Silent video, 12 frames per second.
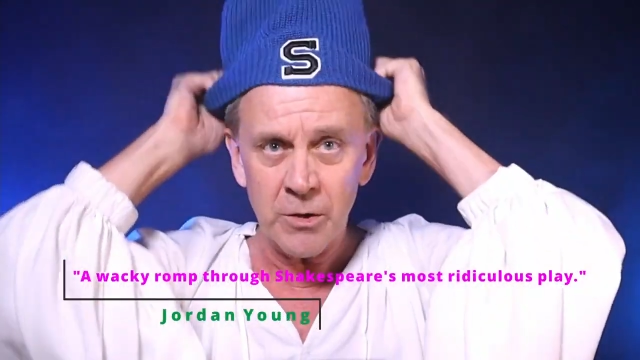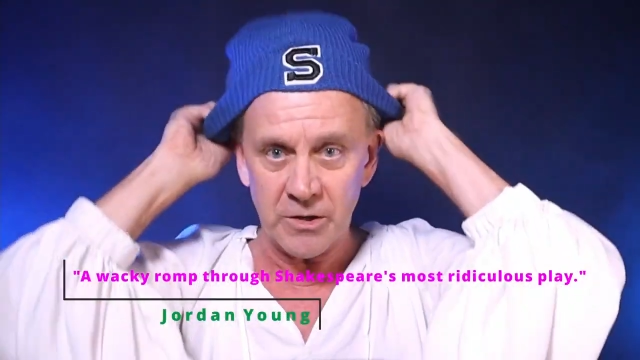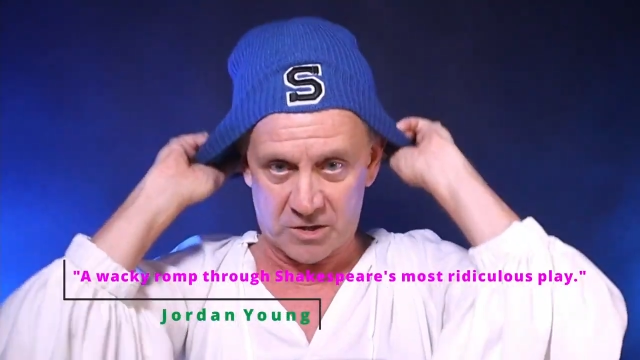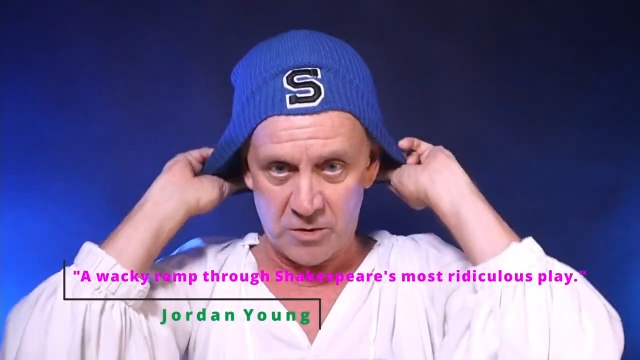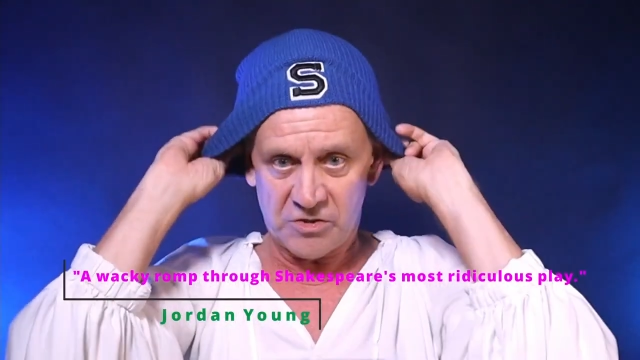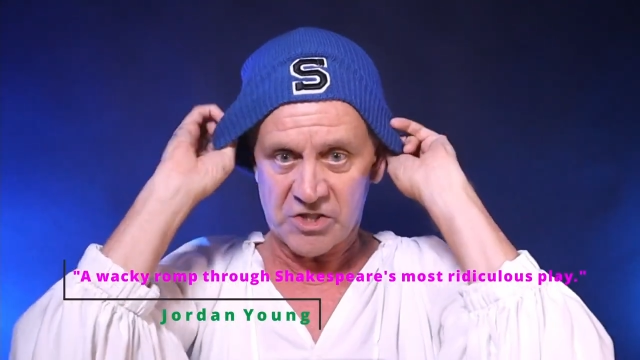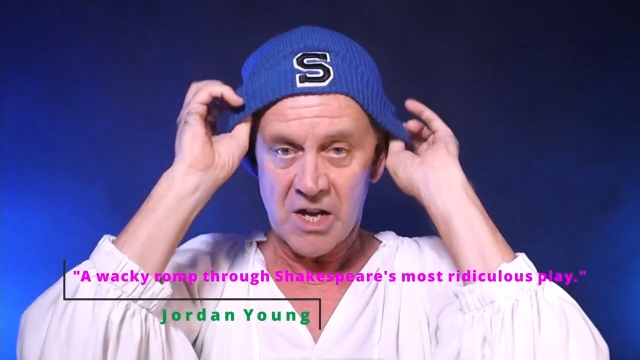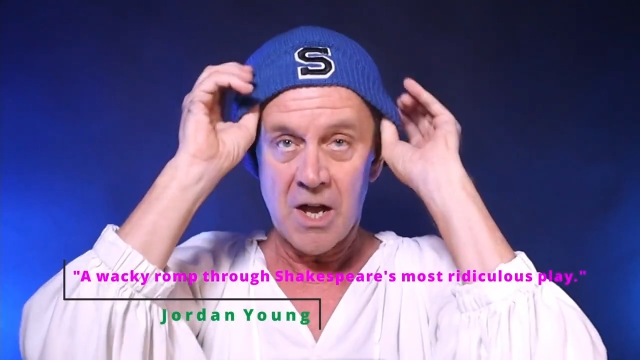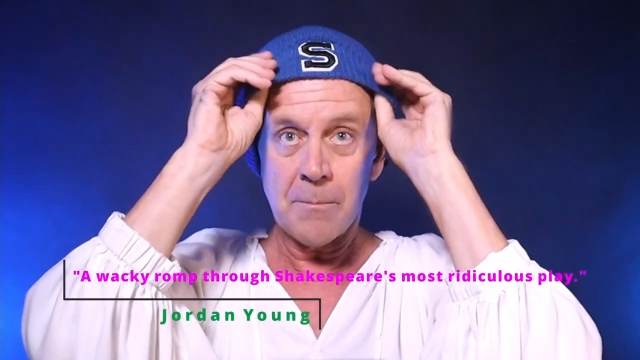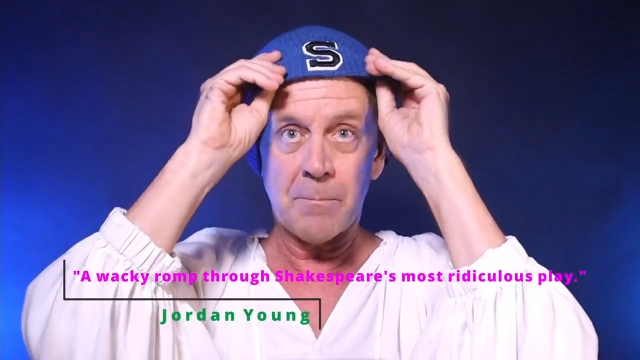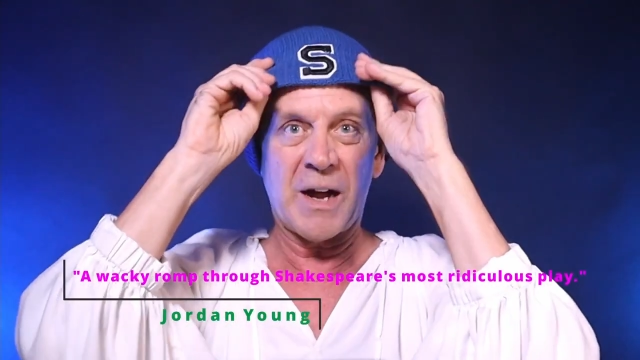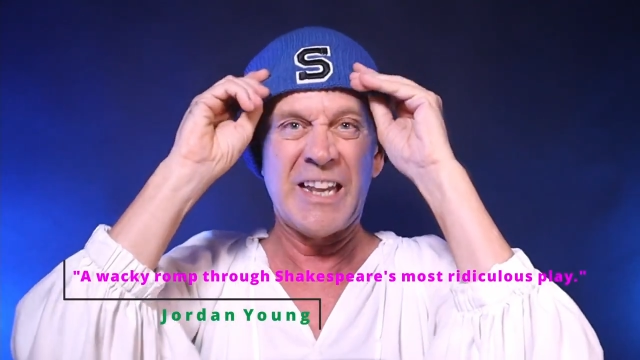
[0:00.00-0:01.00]
Syracuse
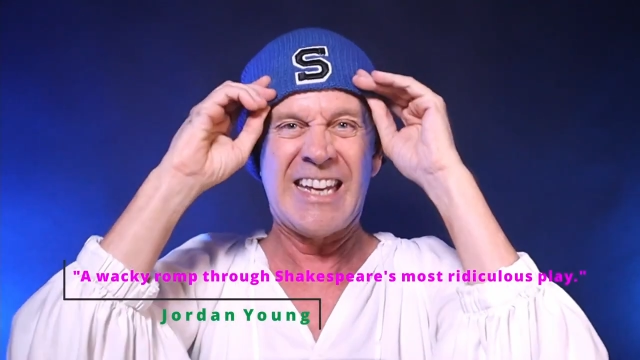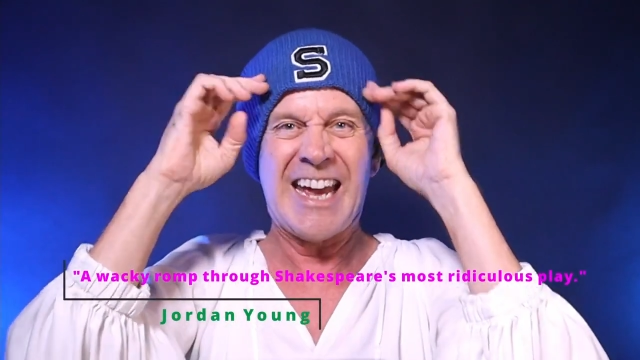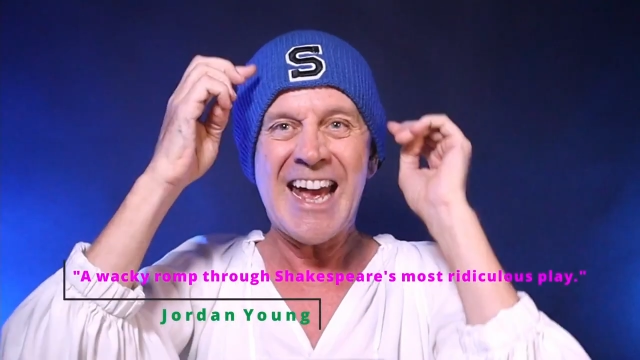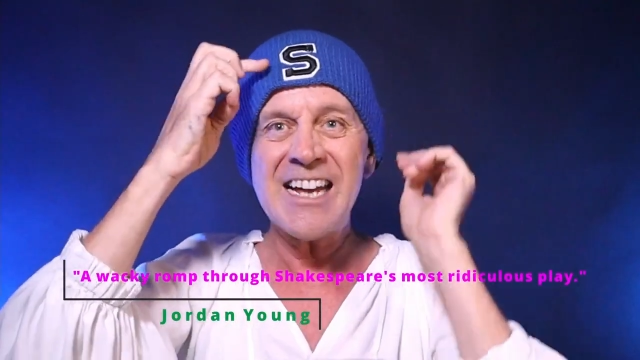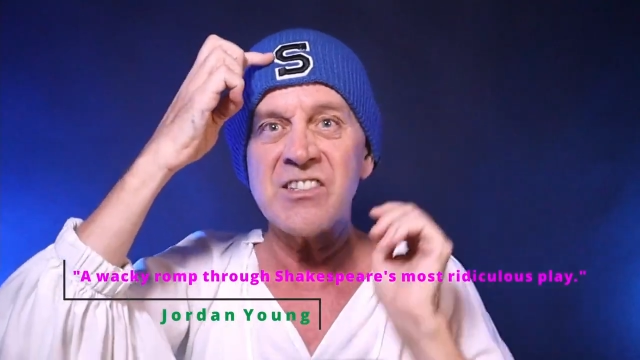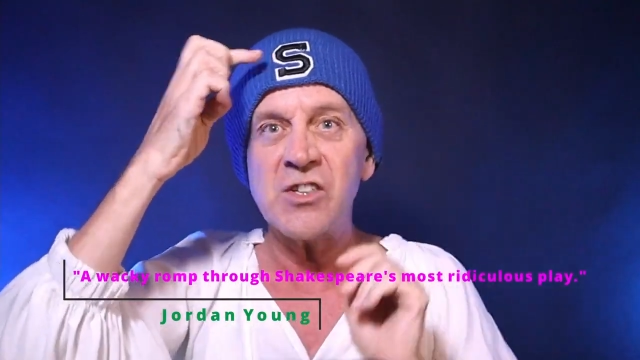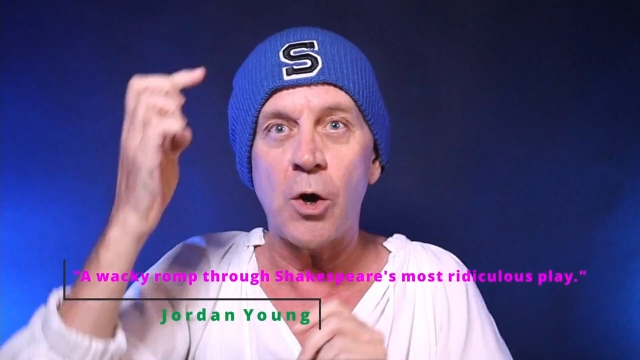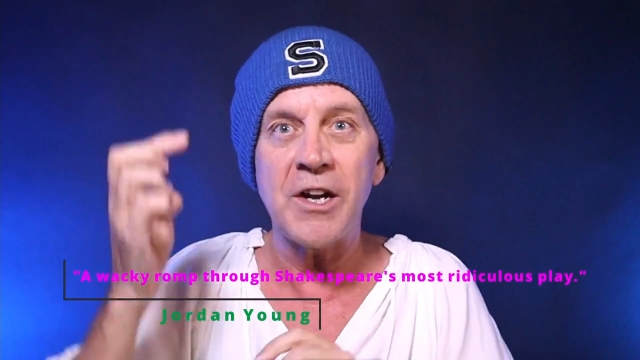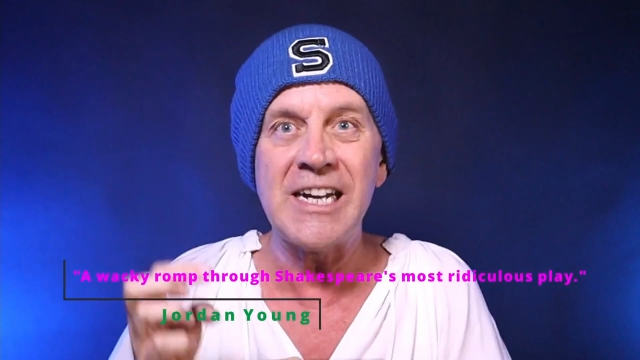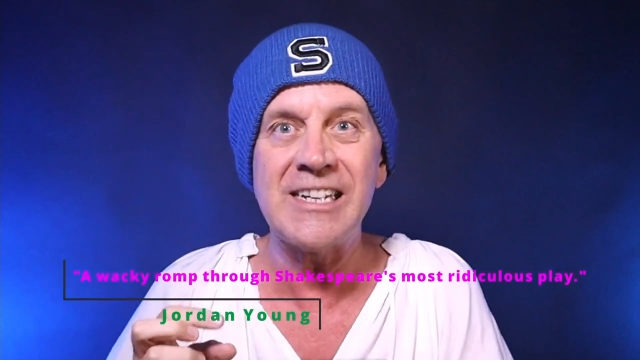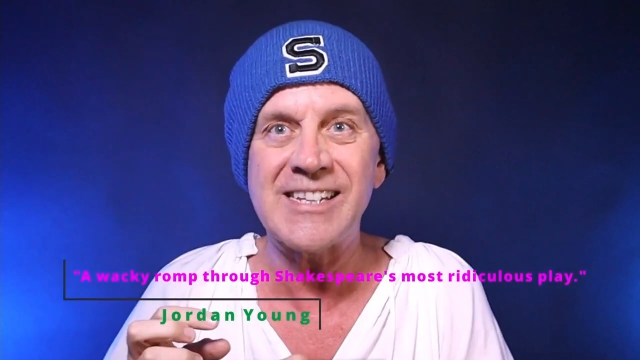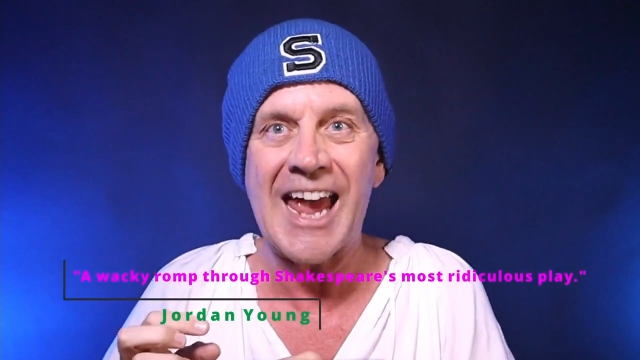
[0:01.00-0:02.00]
by the S
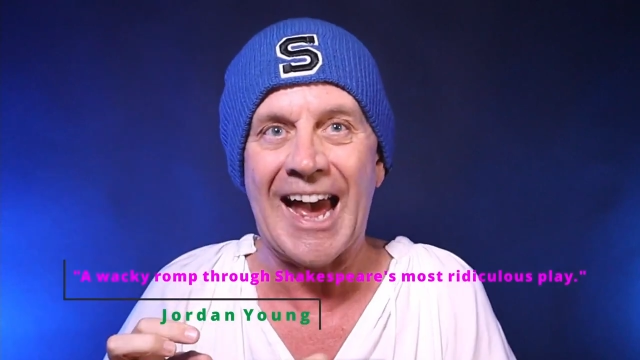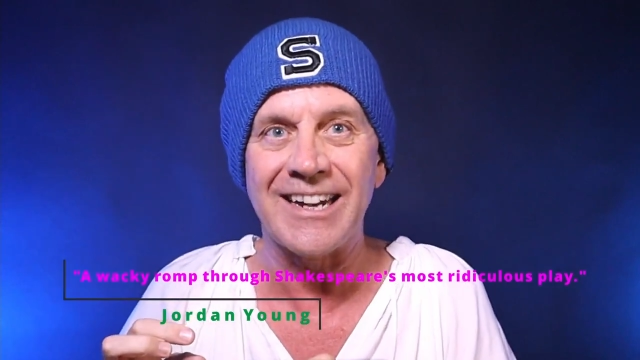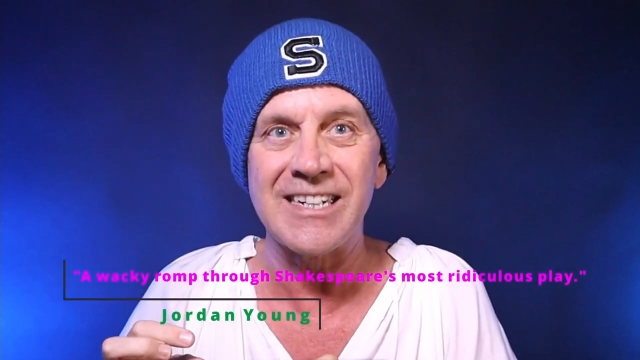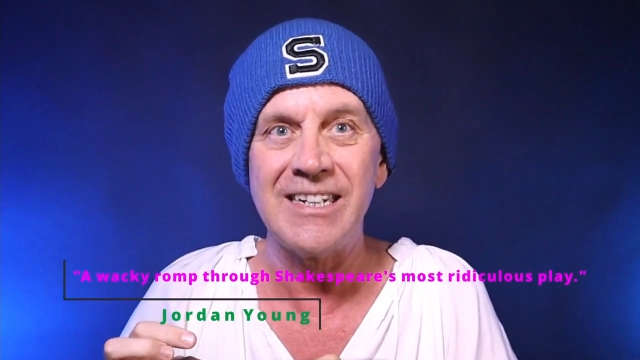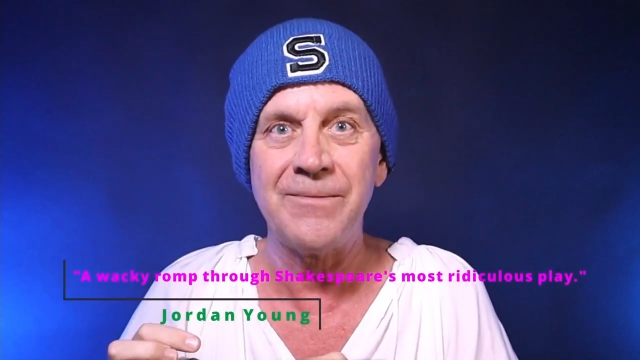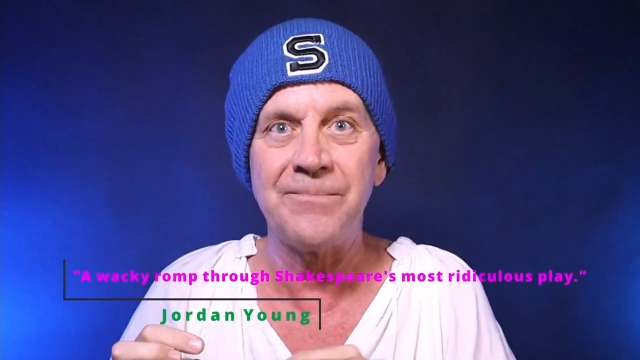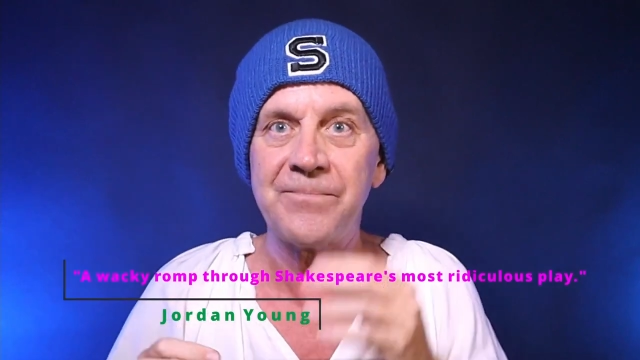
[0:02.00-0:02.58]
on his hat.